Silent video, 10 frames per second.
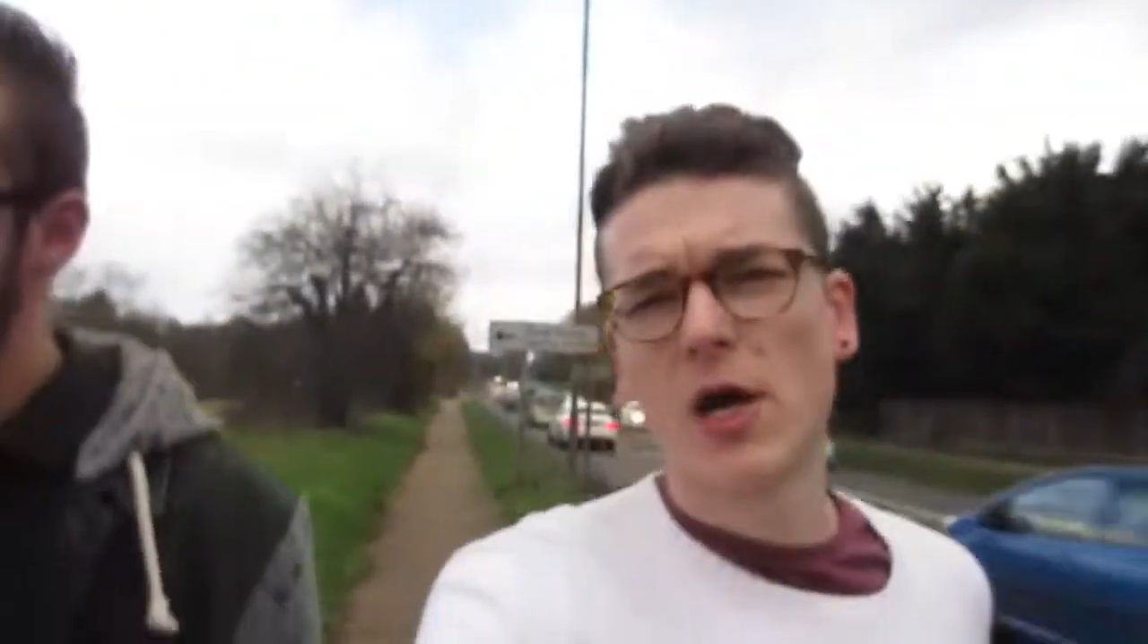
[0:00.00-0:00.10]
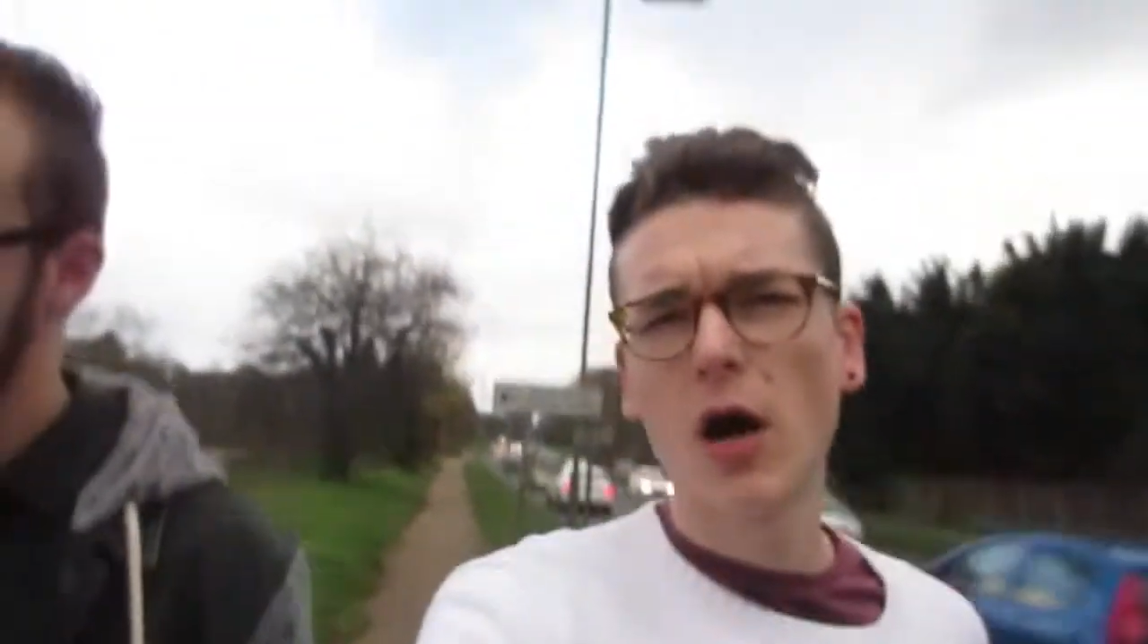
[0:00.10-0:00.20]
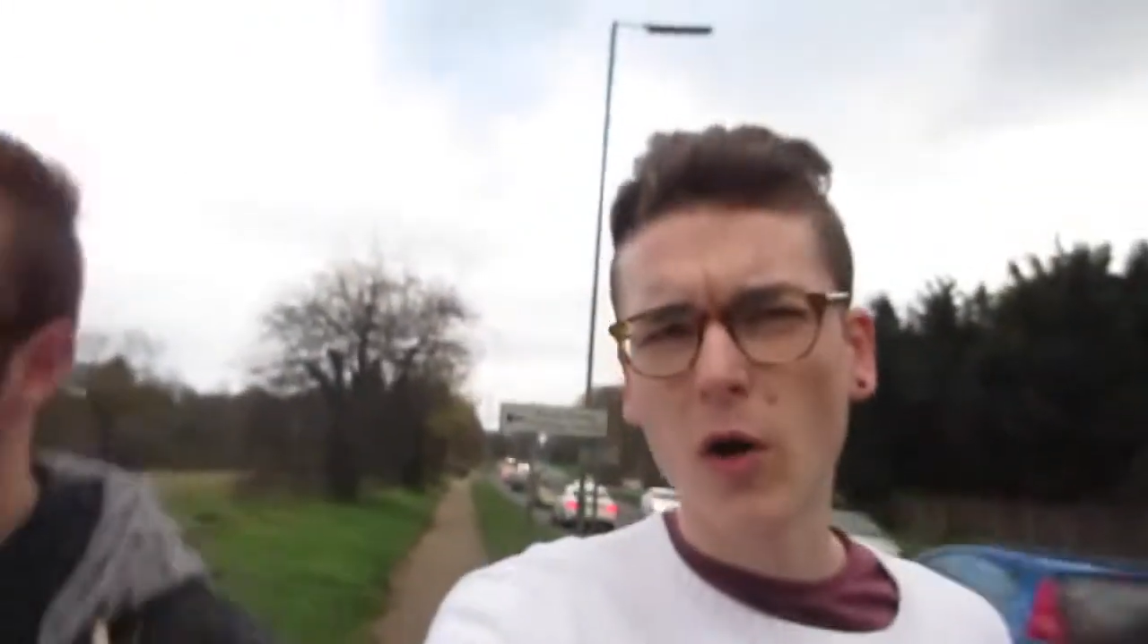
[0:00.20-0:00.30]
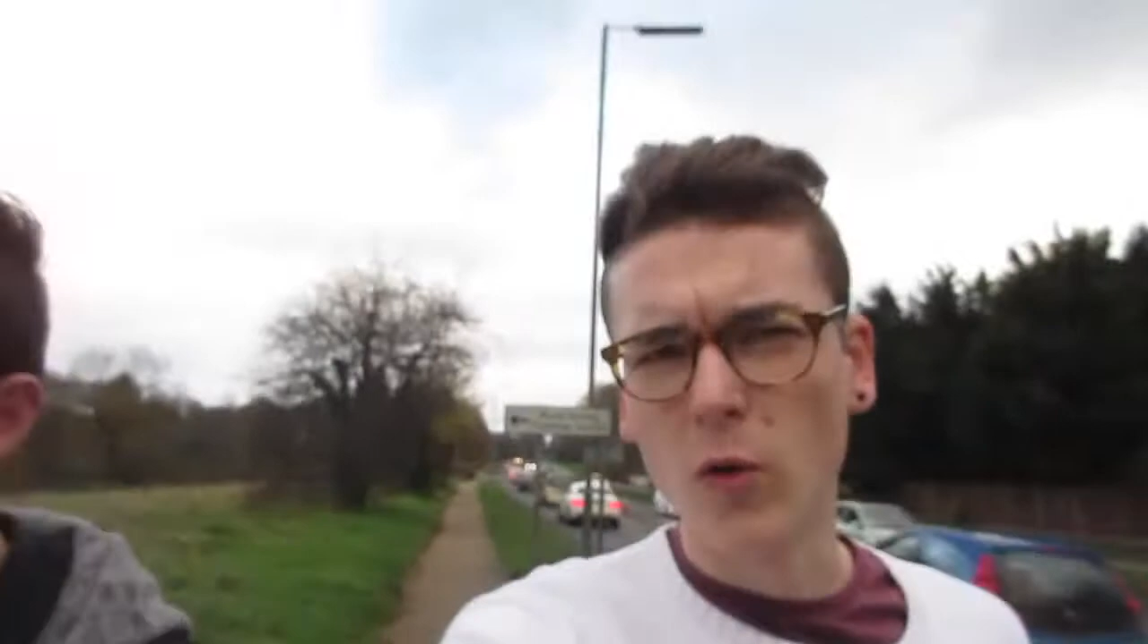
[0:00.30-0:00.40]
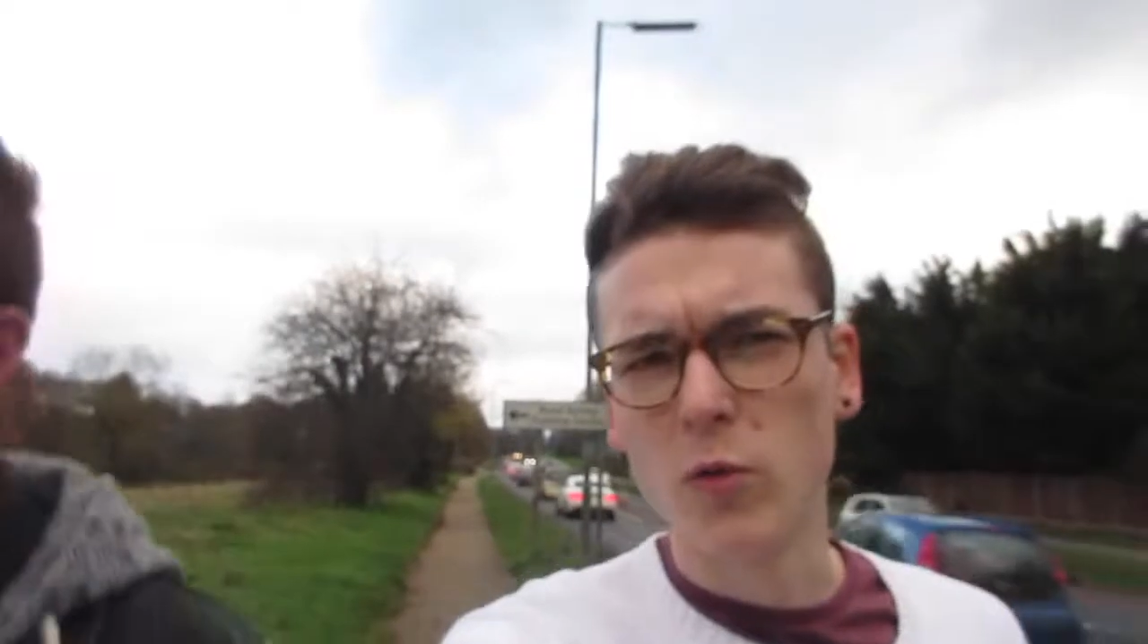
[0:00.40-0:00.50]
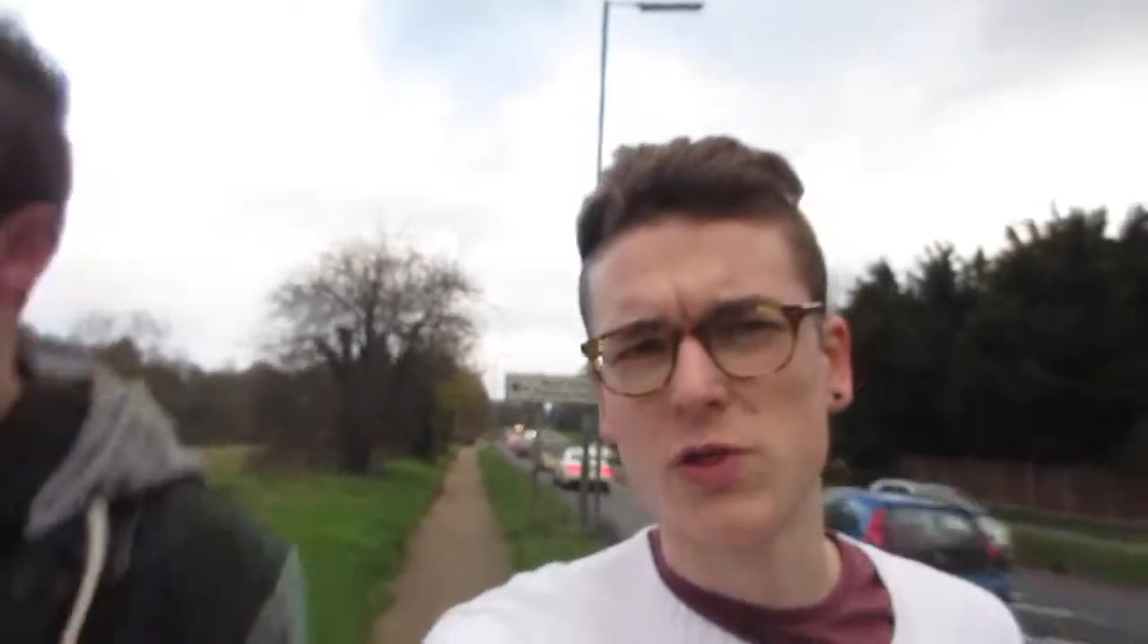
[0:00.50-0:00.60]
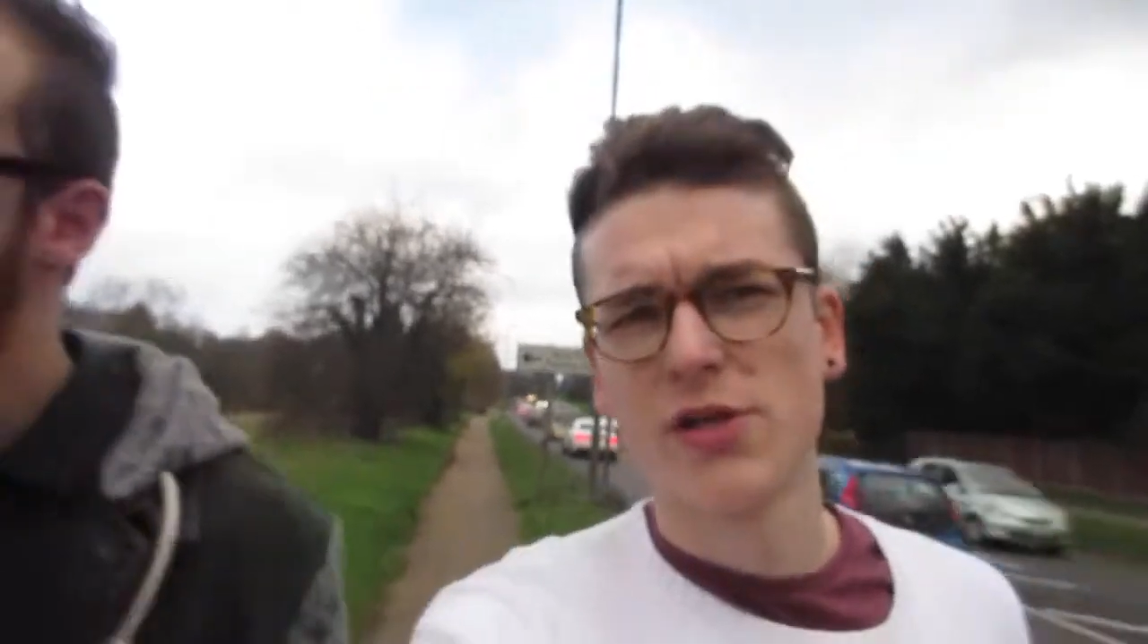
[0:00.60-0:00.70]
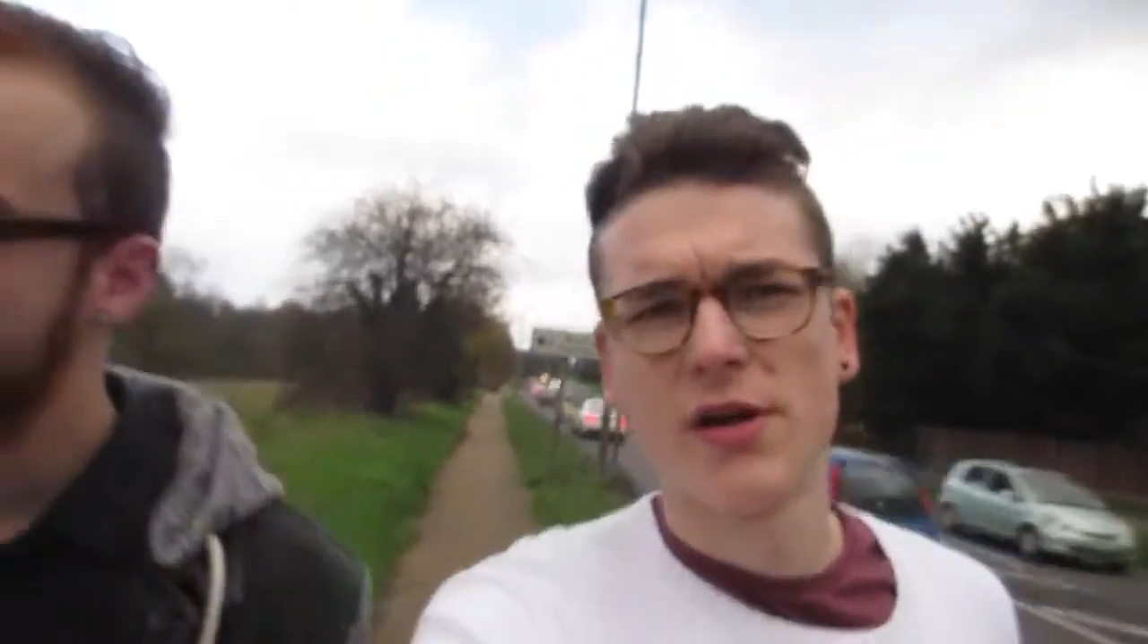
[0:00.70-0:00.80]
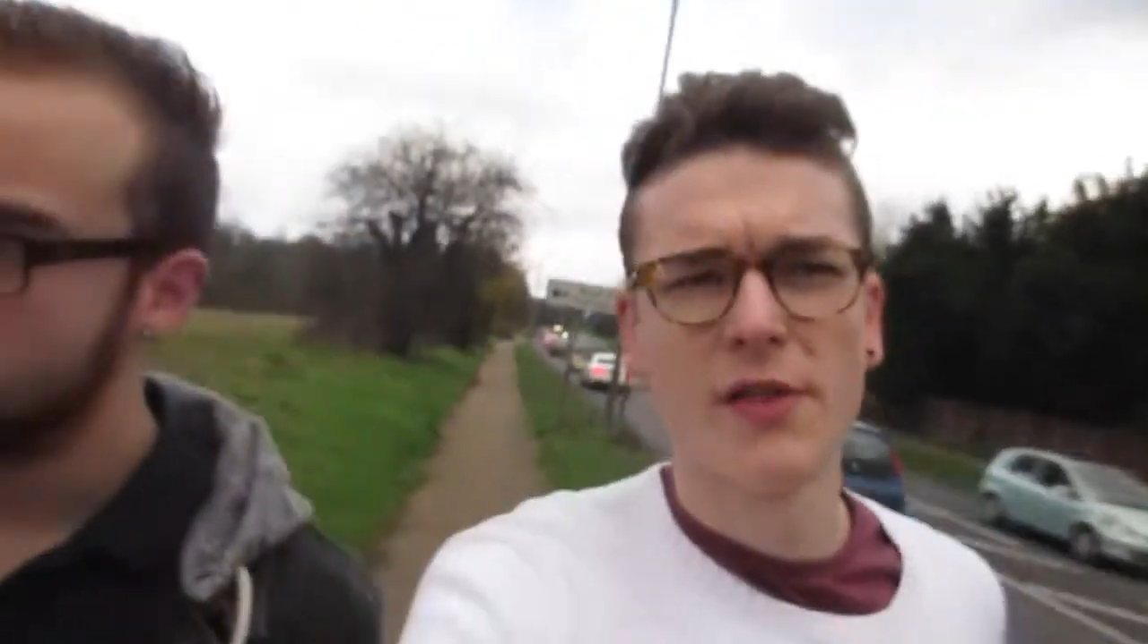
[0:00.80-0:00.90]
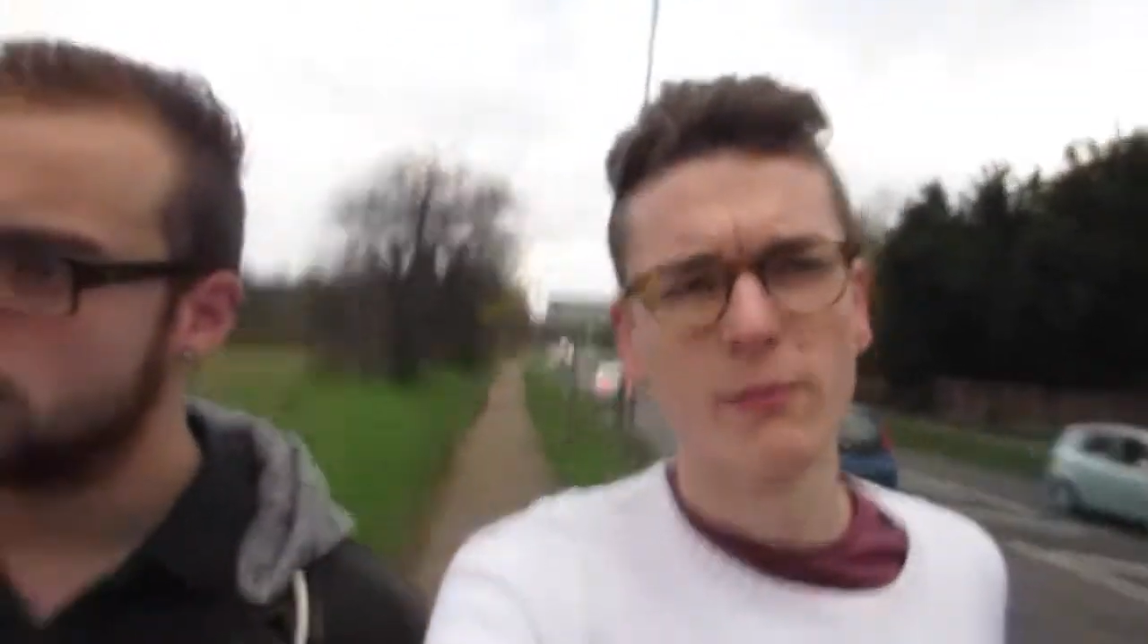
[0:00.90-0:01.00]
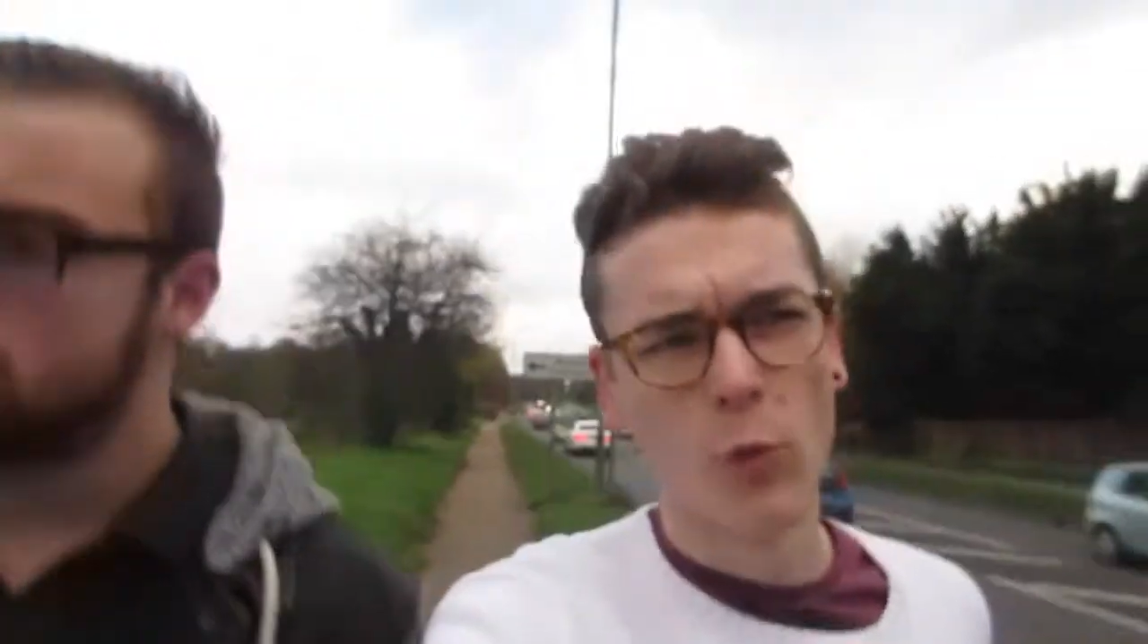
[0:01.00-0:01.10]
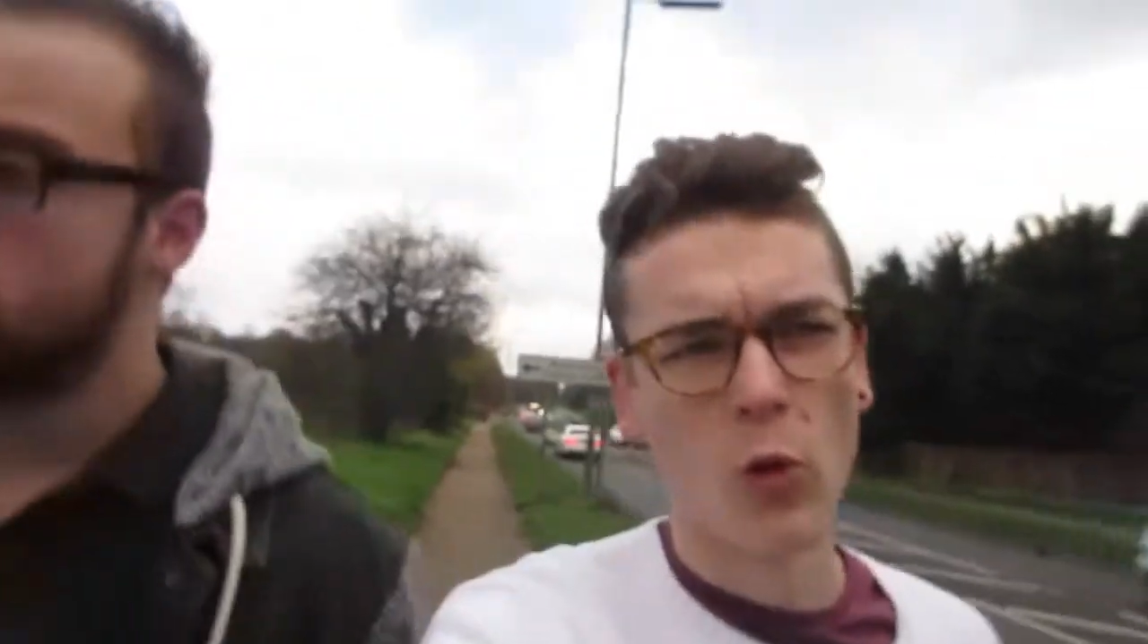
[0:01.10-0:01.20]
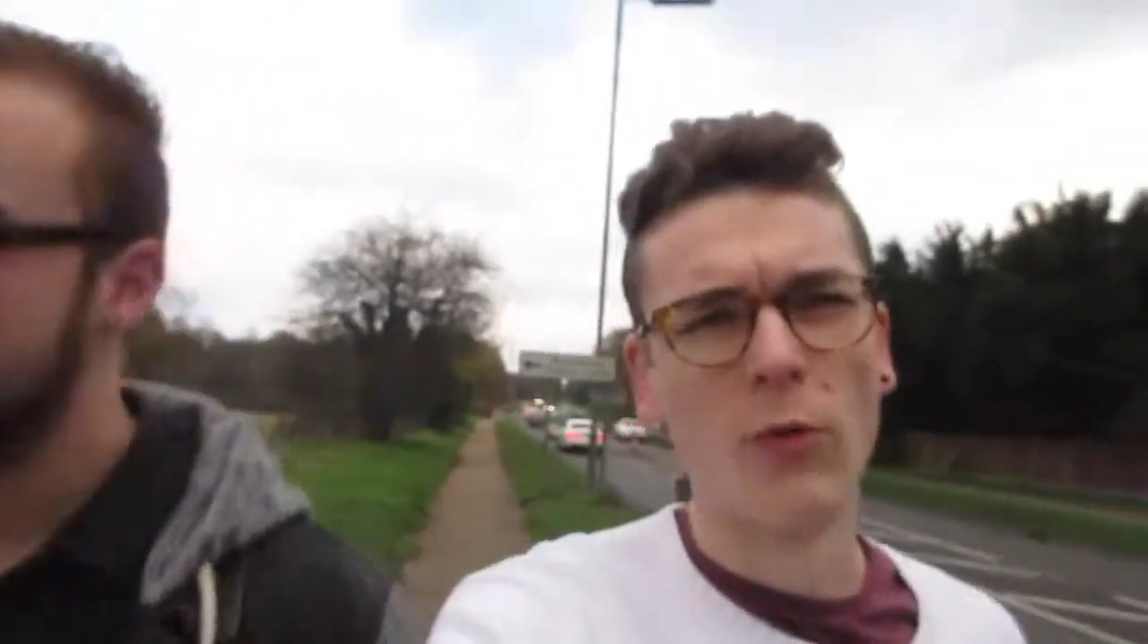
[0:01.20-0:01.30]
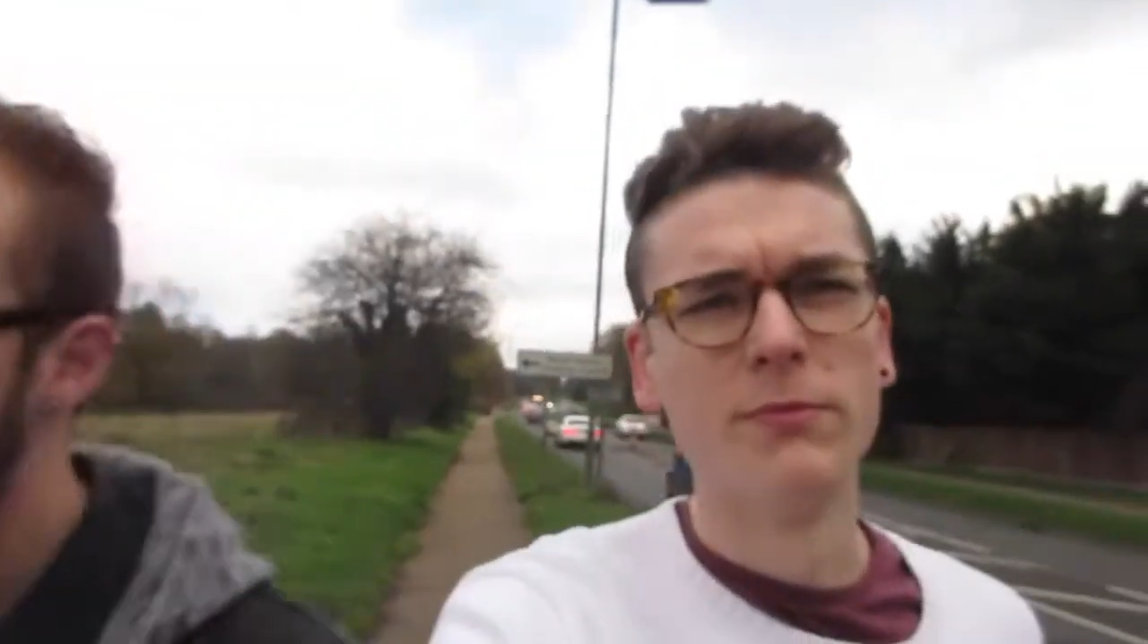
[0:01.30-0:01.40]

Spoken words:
cold than warm,